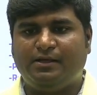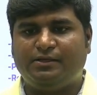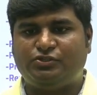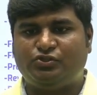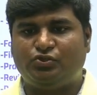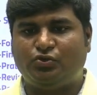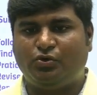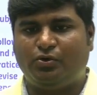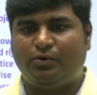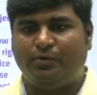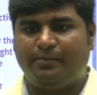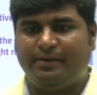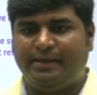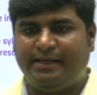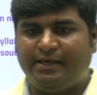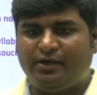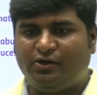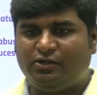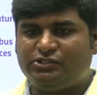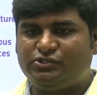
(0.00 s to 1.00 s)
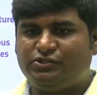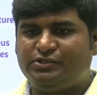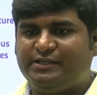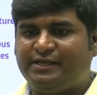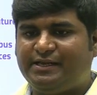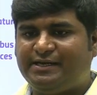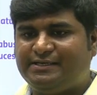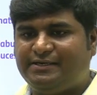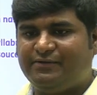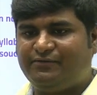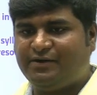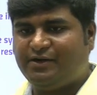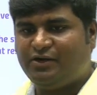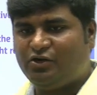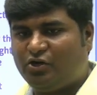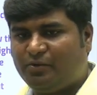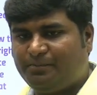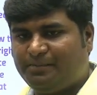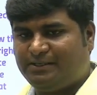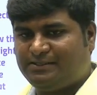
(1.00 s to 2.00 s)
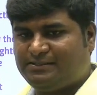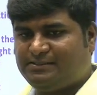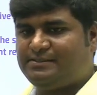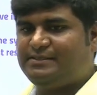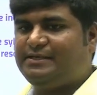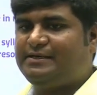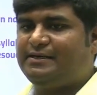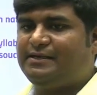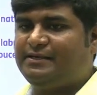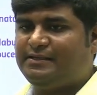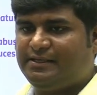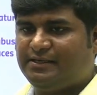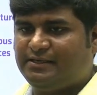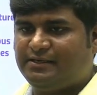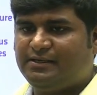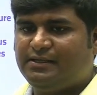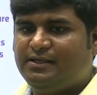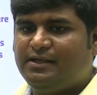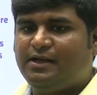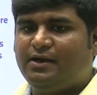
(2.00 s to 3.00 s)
So here also there are different topics that are there,